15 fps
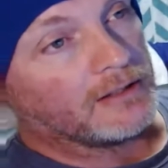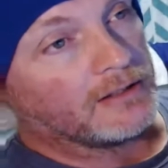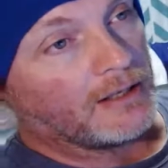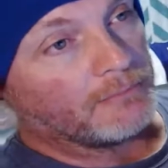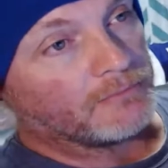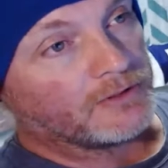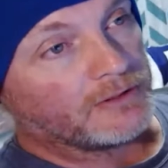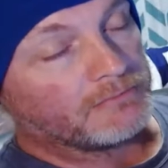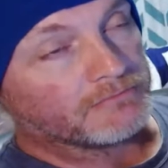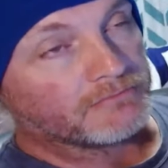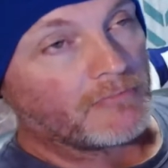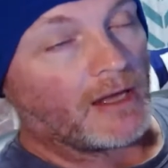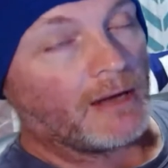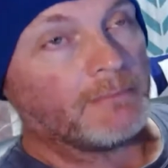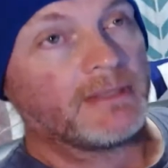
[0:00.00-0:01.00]
I'm
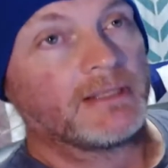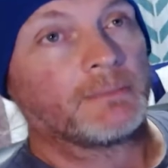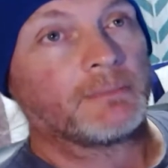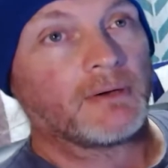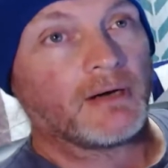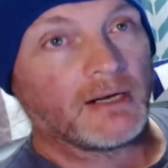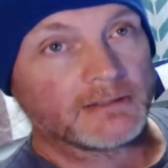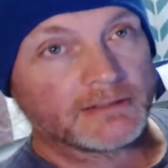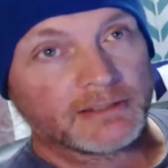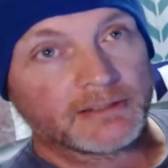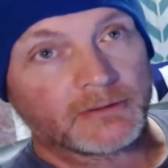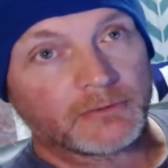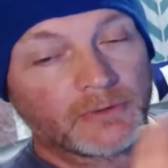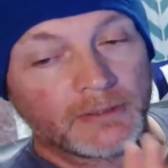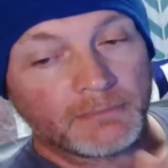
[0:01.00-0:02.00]
in the process
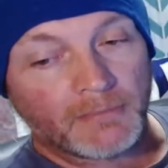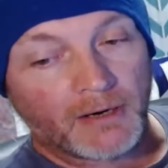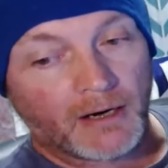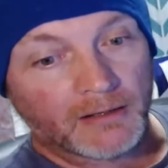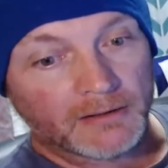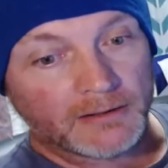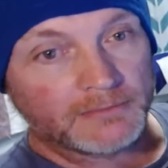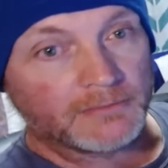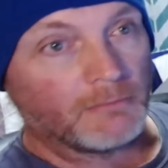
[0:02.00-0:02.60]
of remodeling,